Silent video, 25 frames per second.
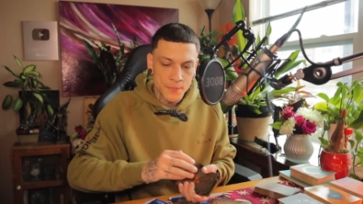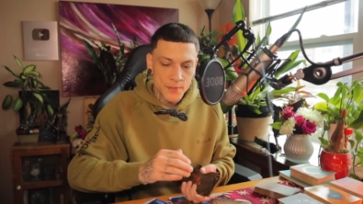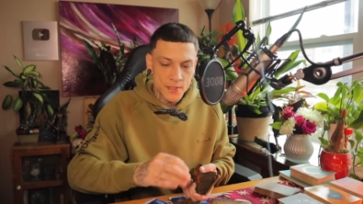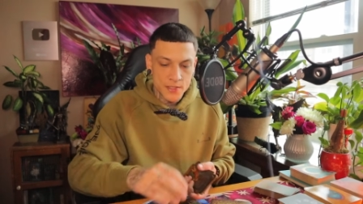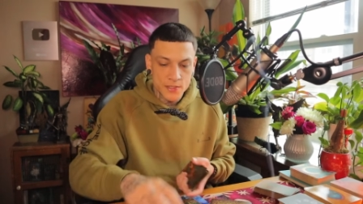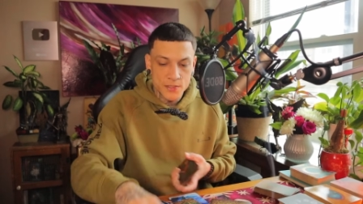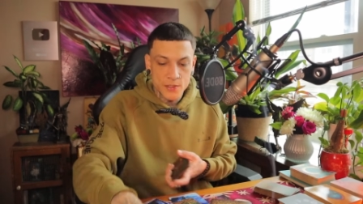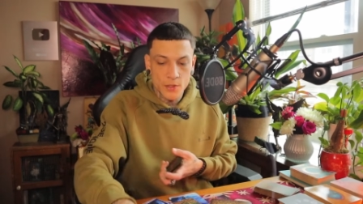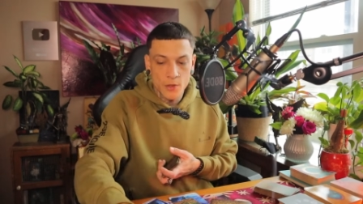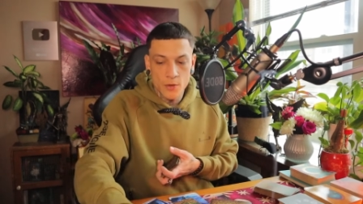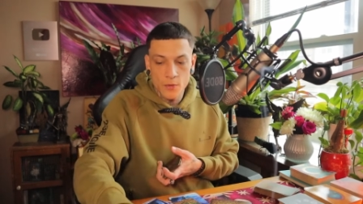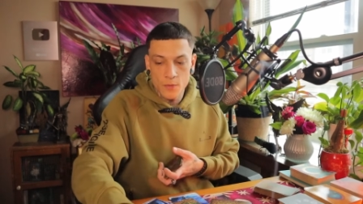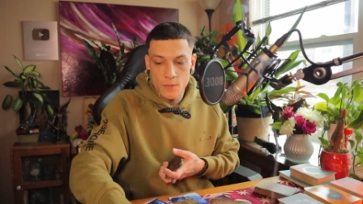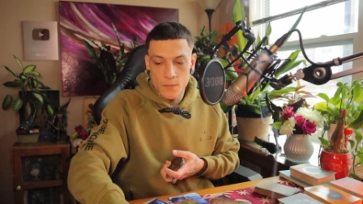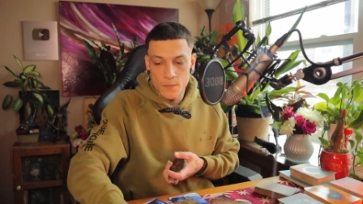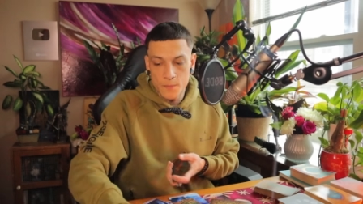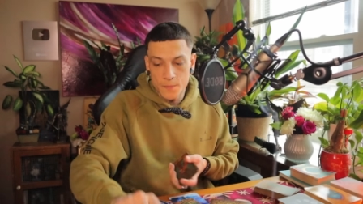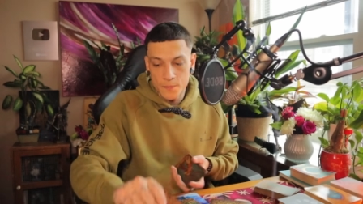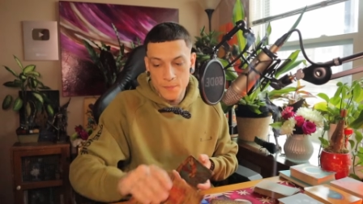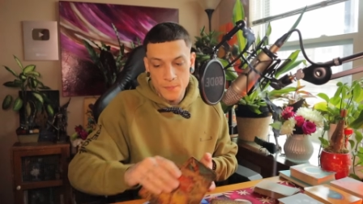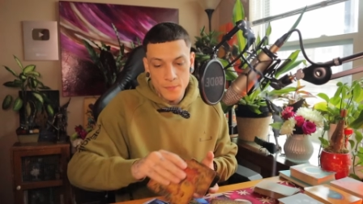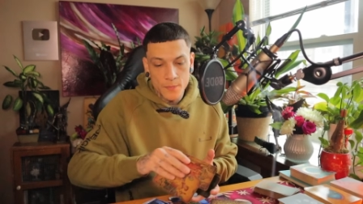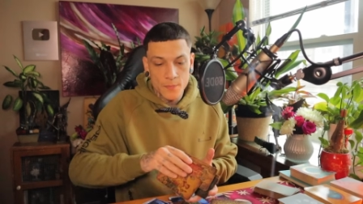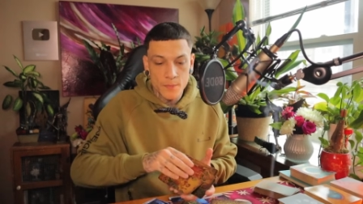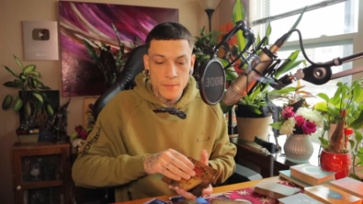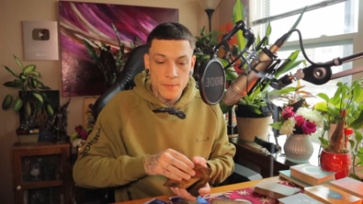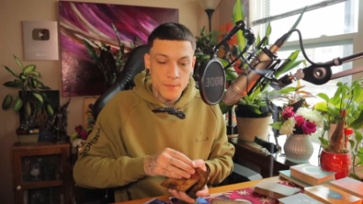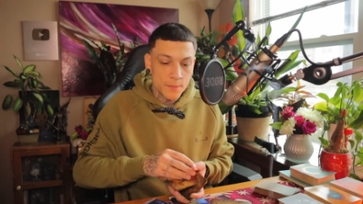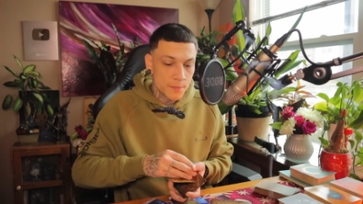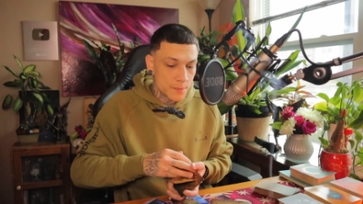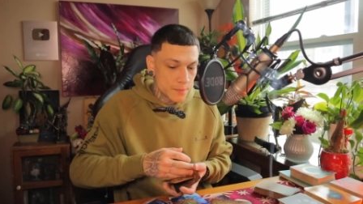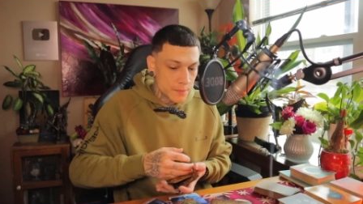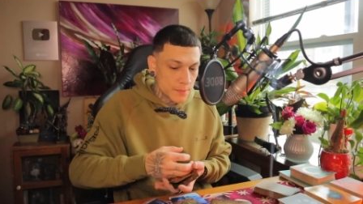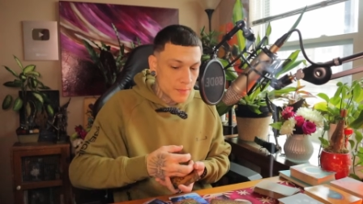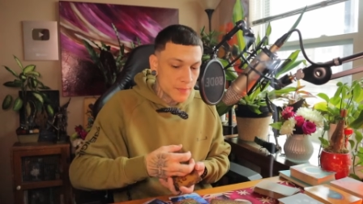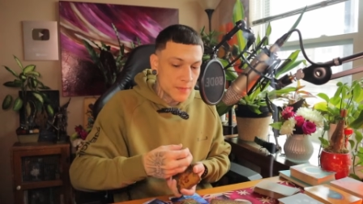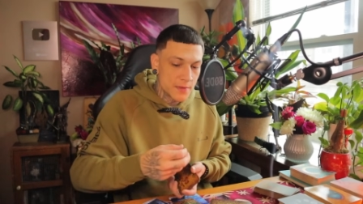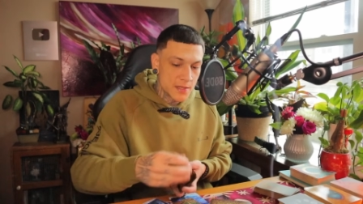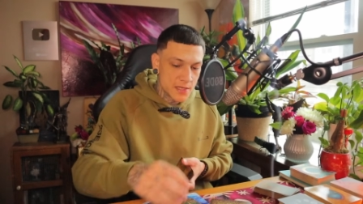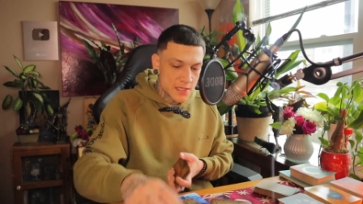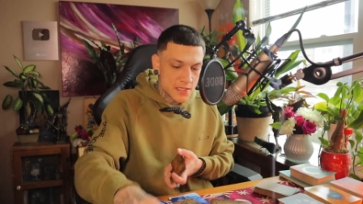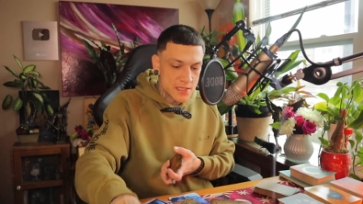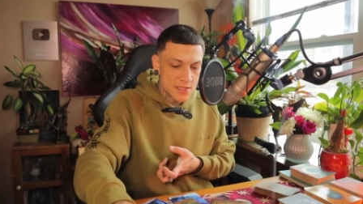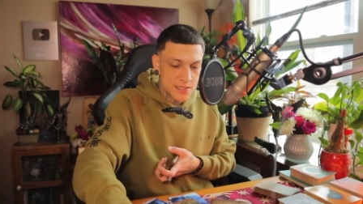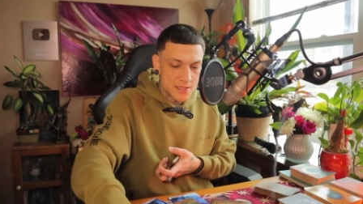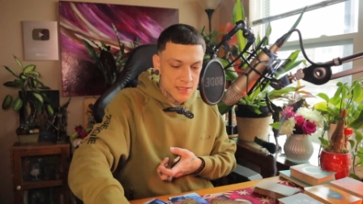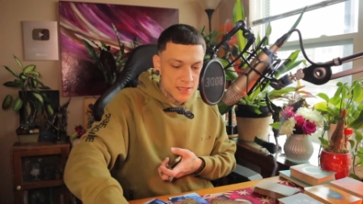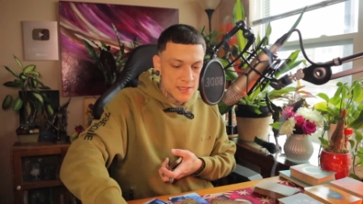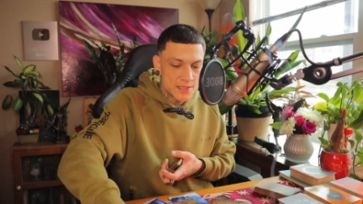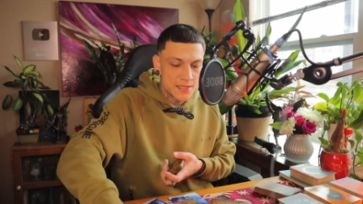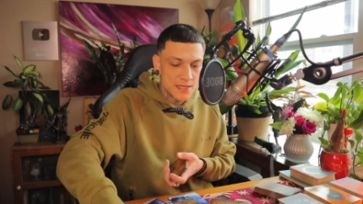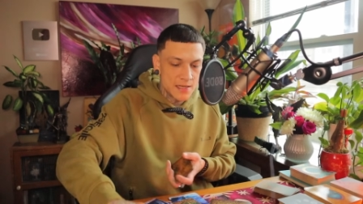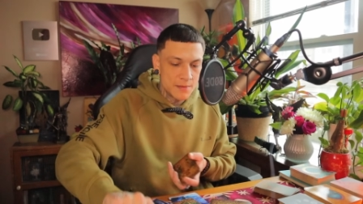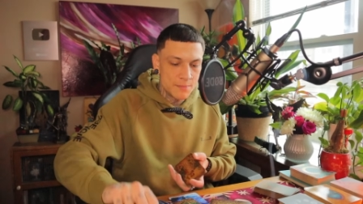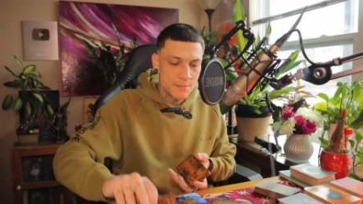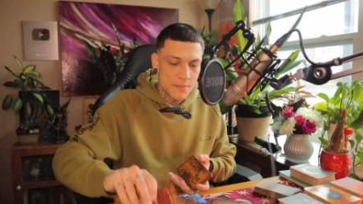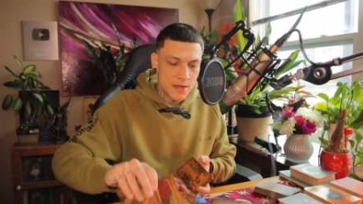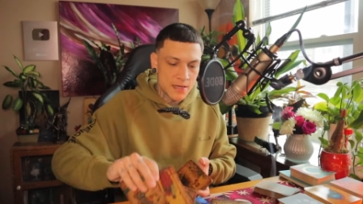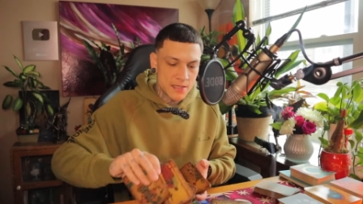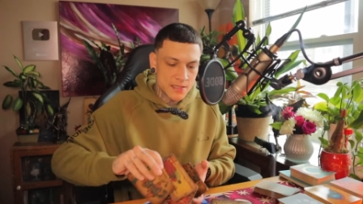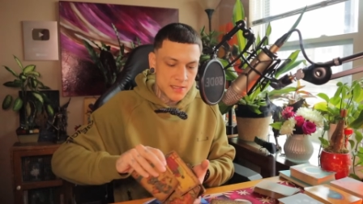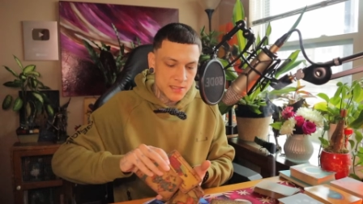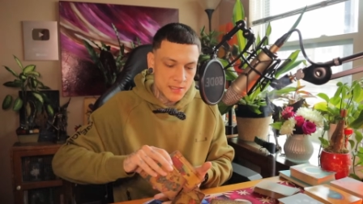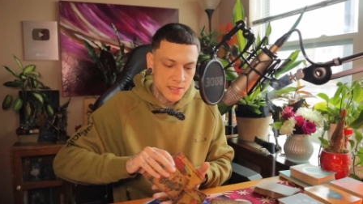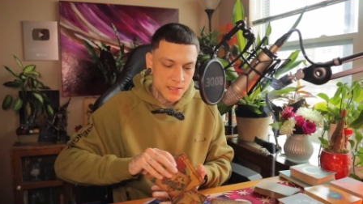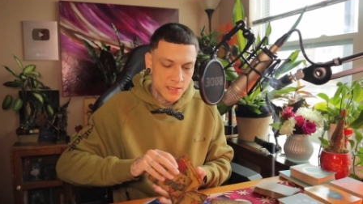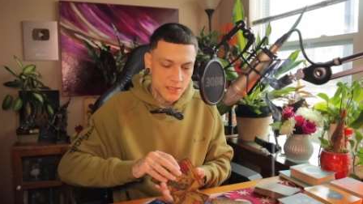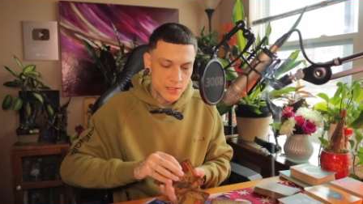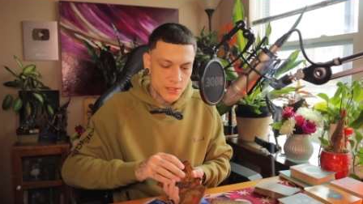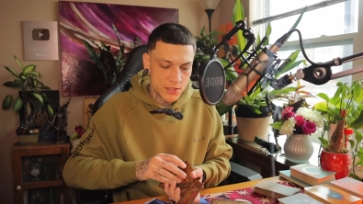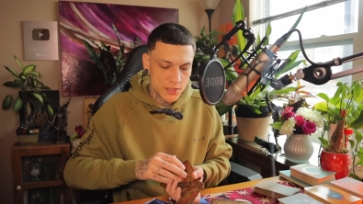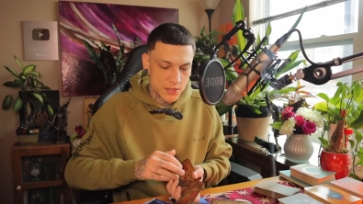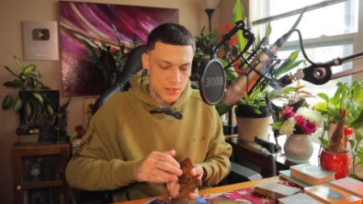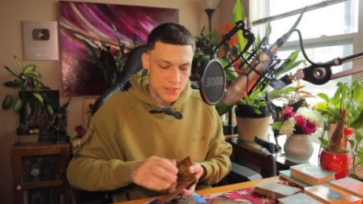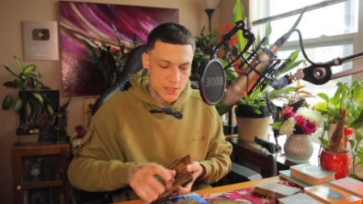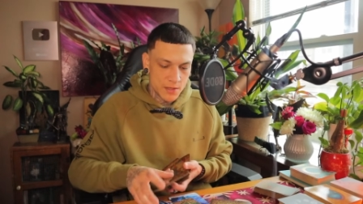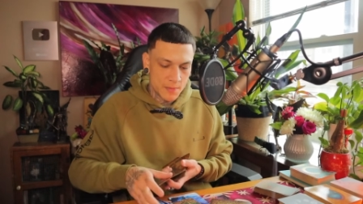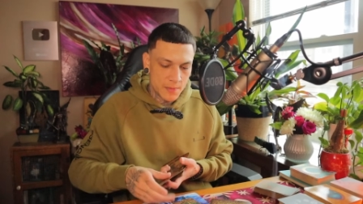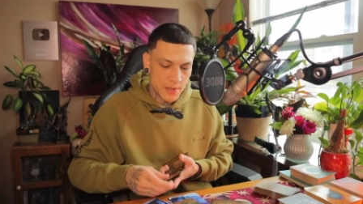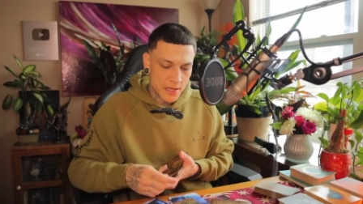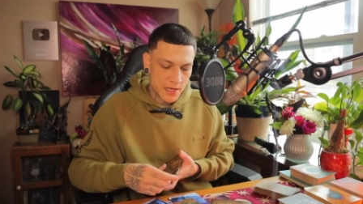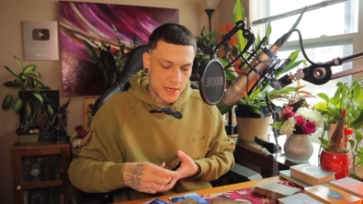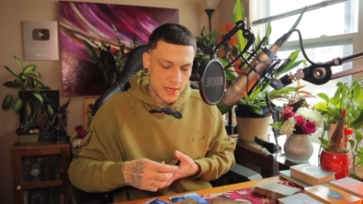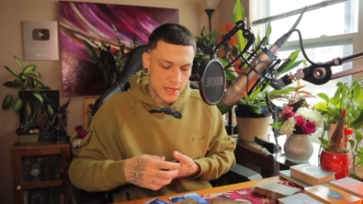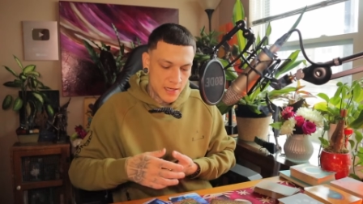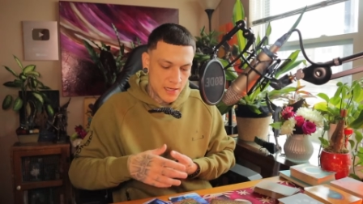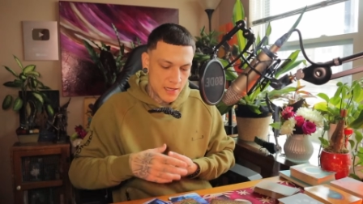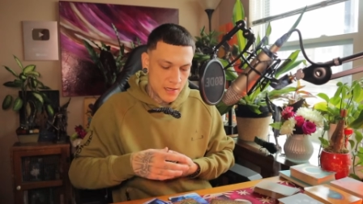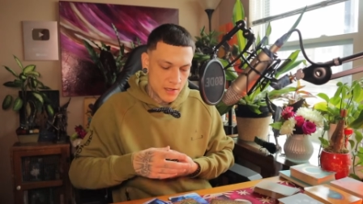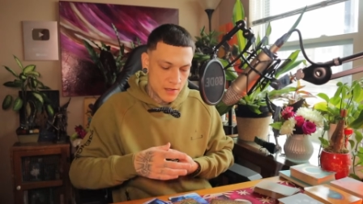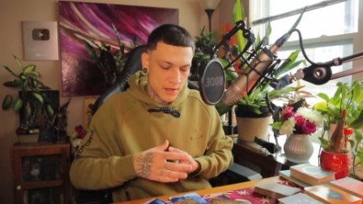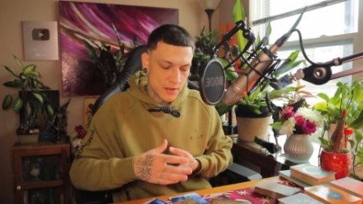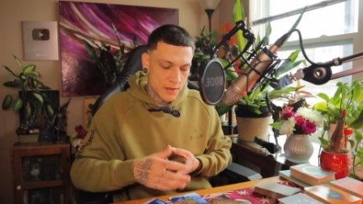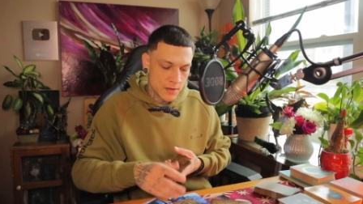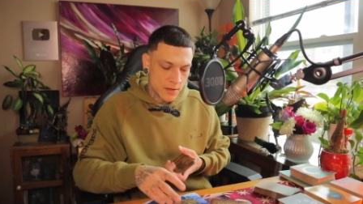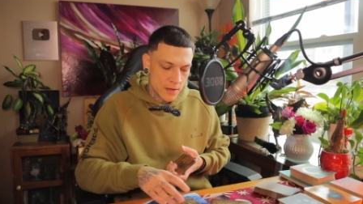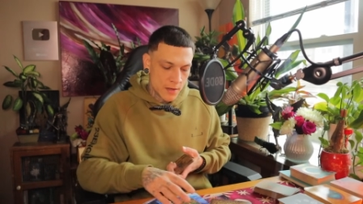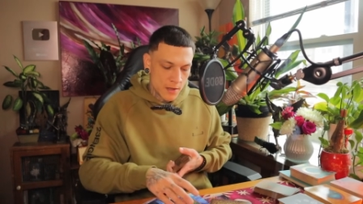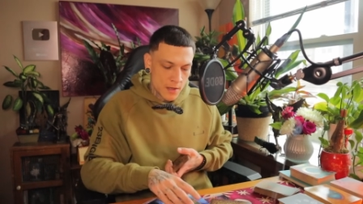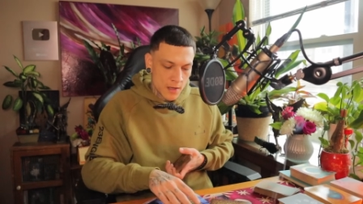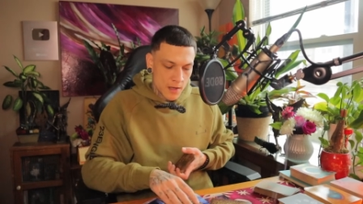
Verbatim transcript: So this is a deep message, Gemini, here.